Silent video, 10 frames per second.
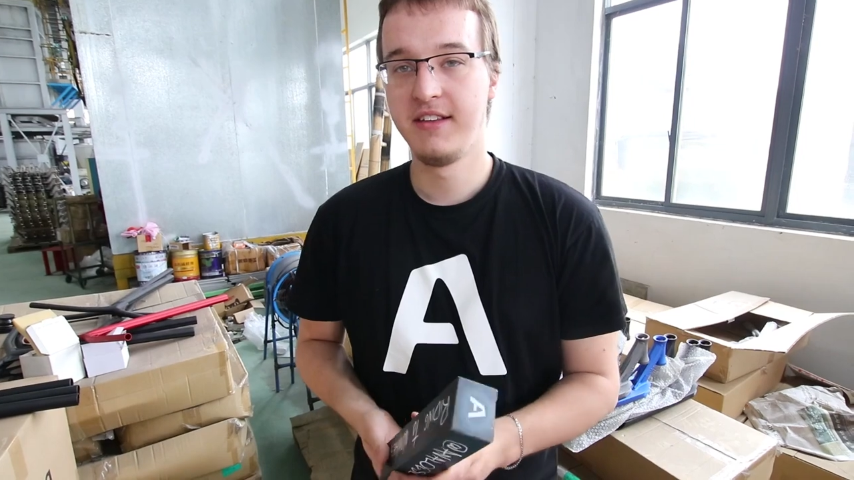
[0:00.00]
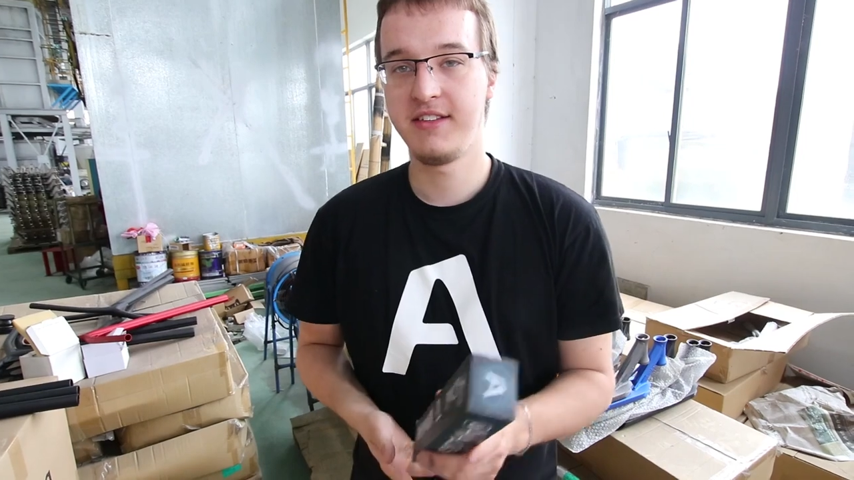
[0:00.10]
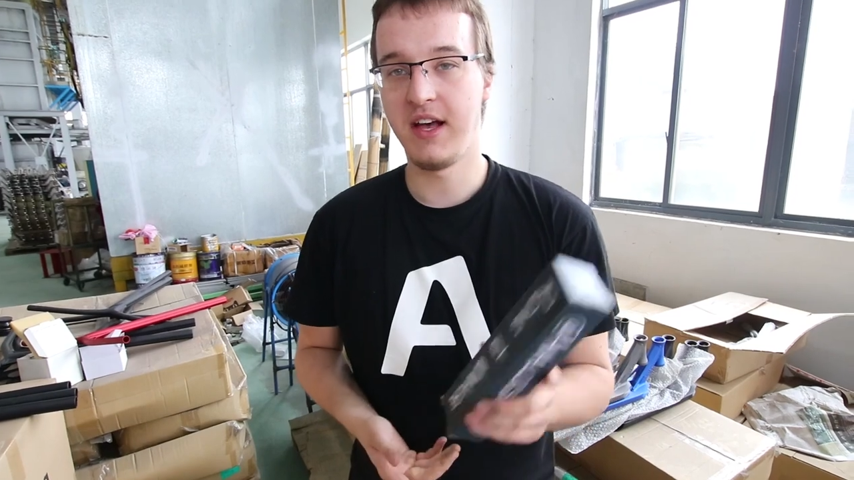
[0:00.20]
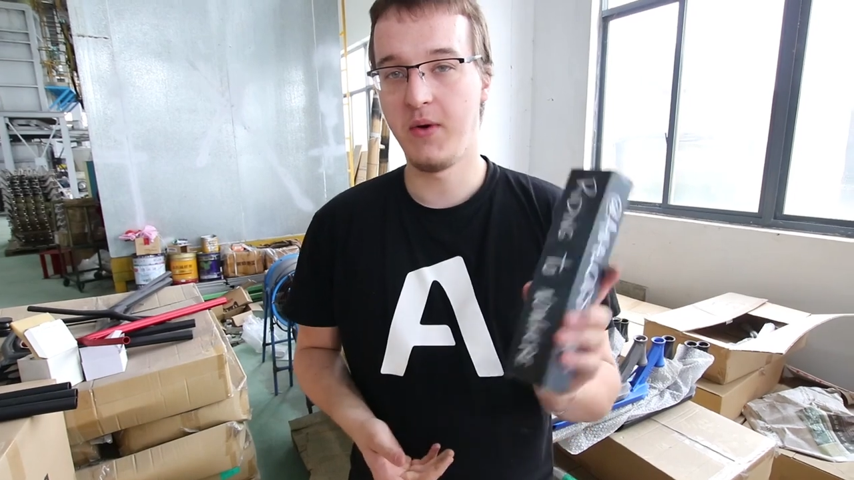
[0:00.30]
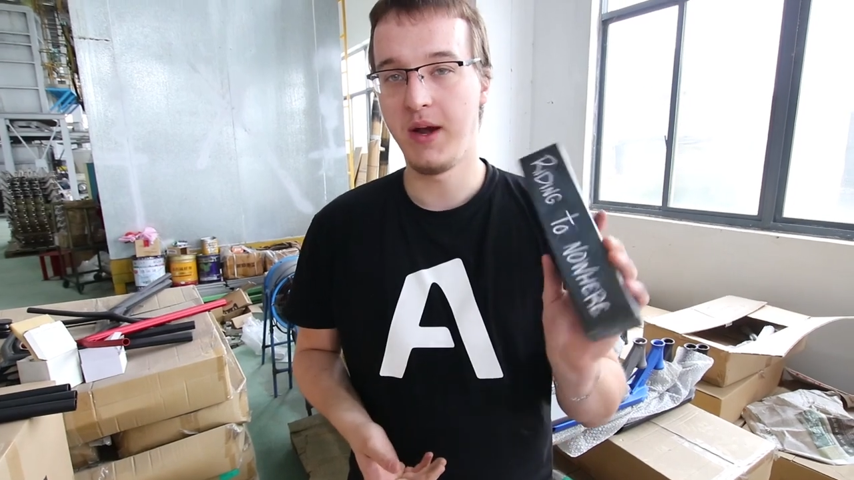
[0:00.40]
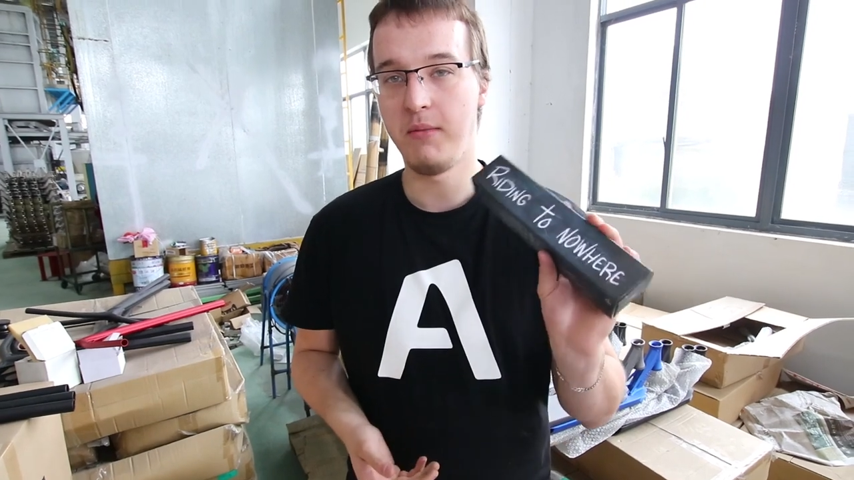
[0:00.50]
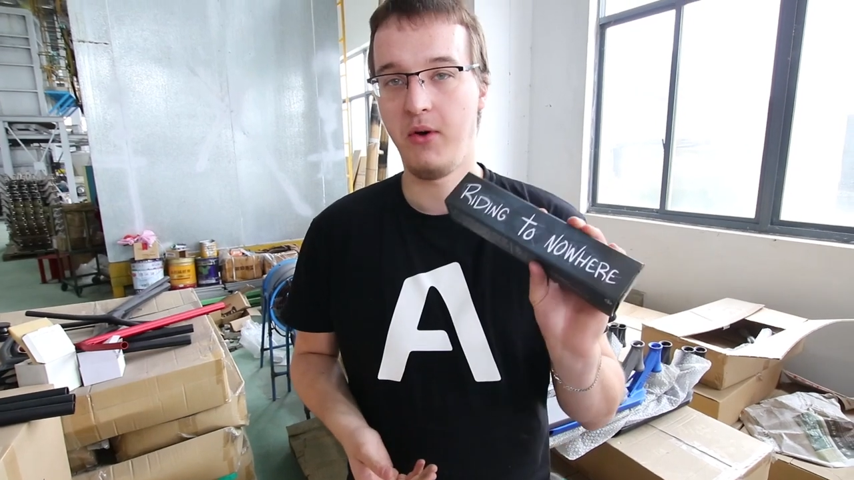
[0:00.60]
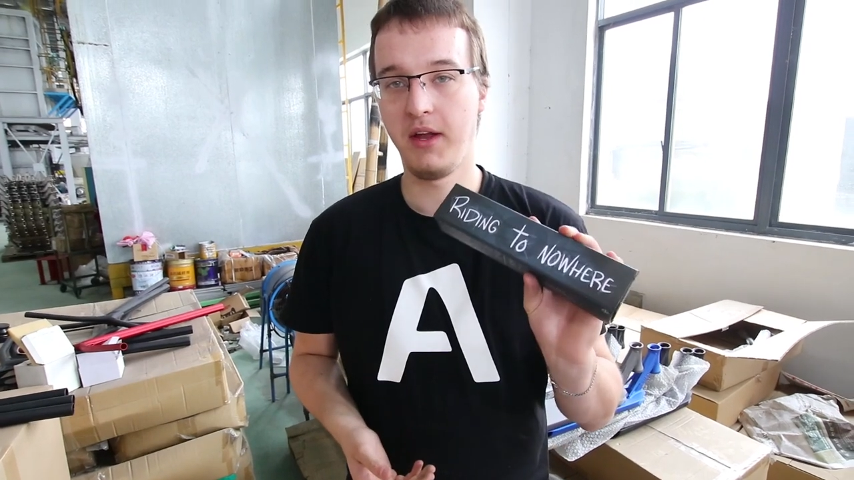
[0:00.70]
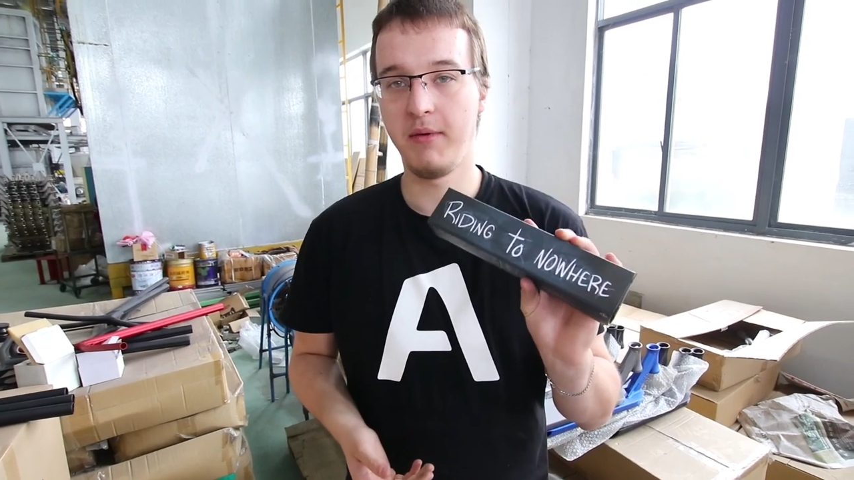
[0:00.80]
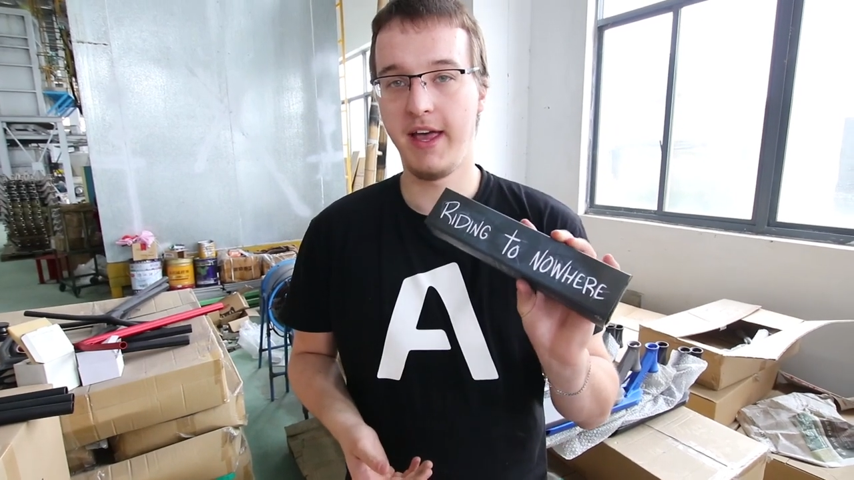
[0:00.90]
So what I'm
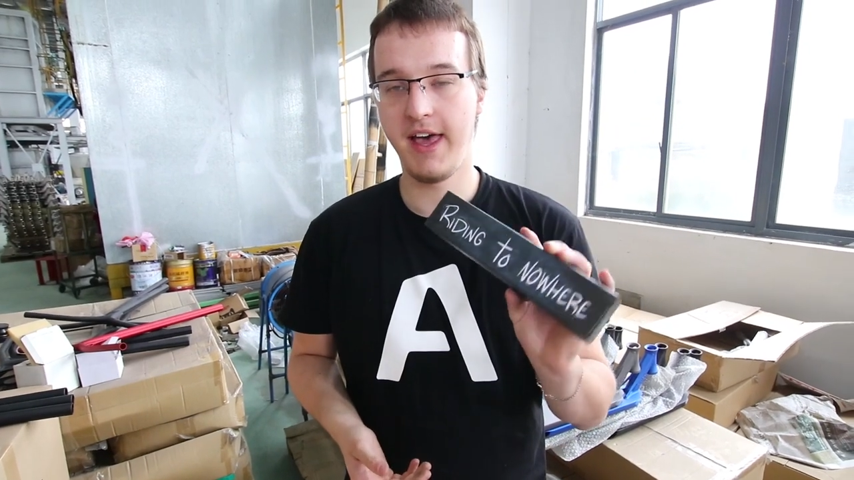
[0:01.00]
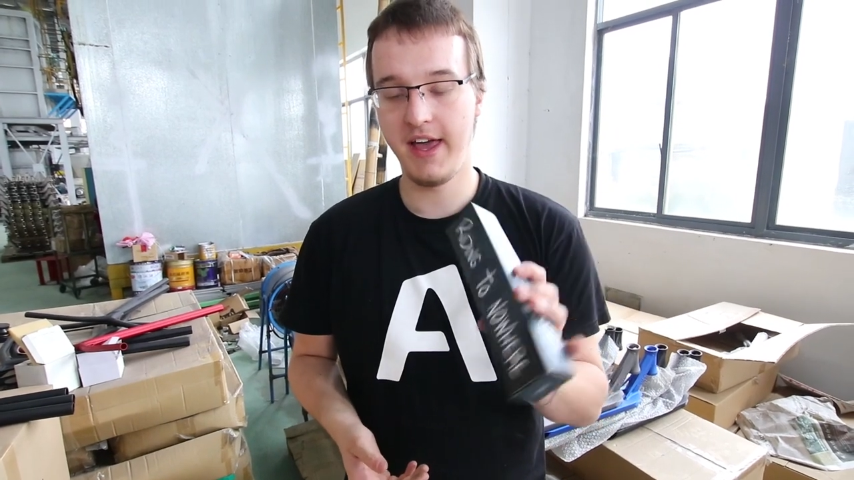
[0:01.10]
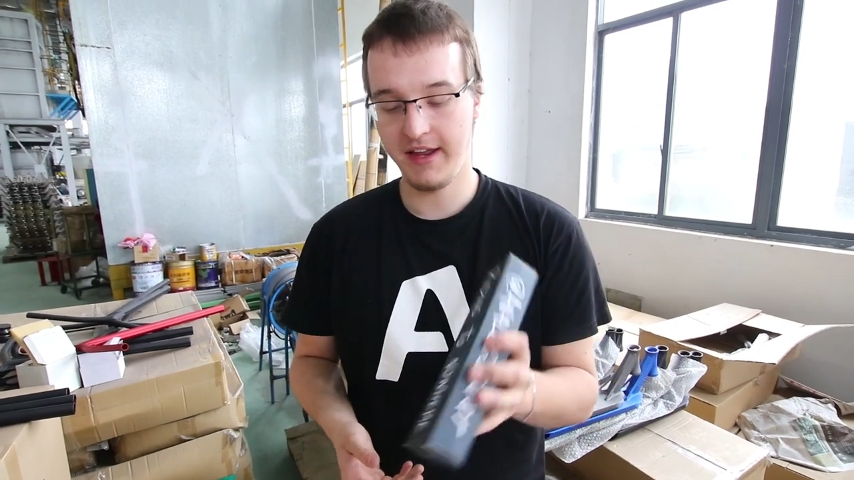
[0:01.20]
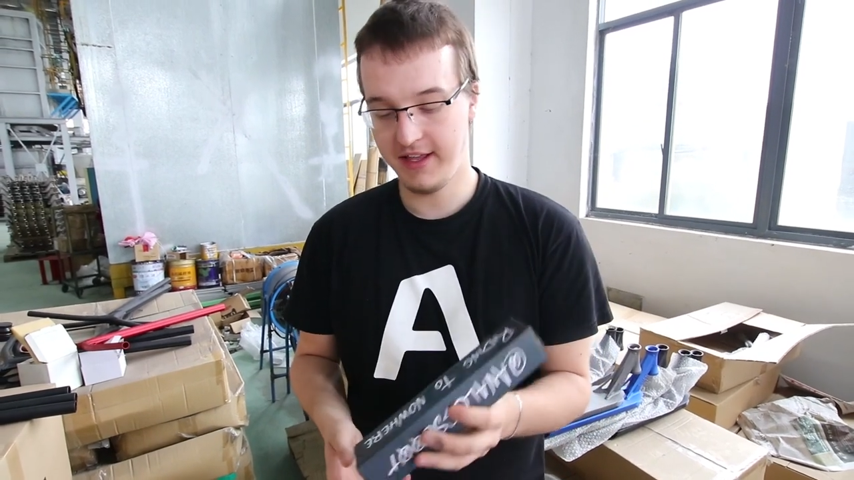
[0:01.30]
holding in my hand